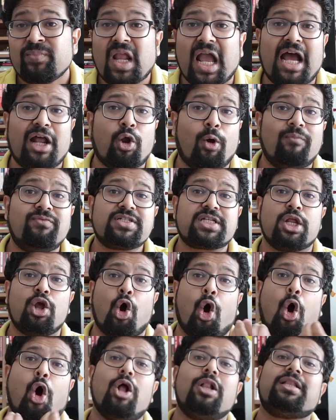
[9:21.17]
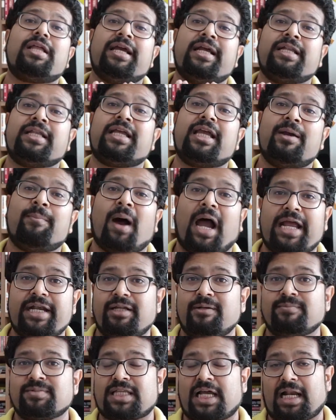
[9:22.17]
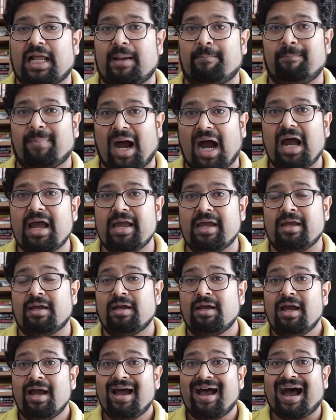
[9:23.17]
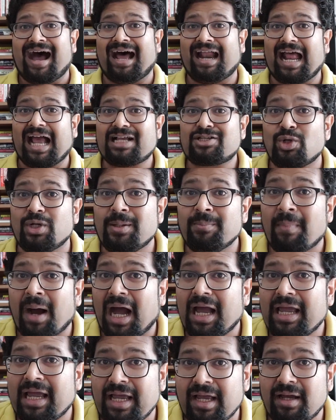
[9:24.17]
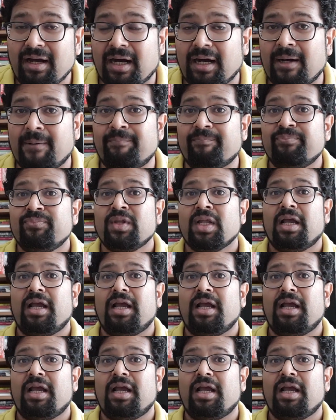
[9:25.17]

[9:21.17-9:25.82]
and obviously all the in-game items that I buy are actually my um,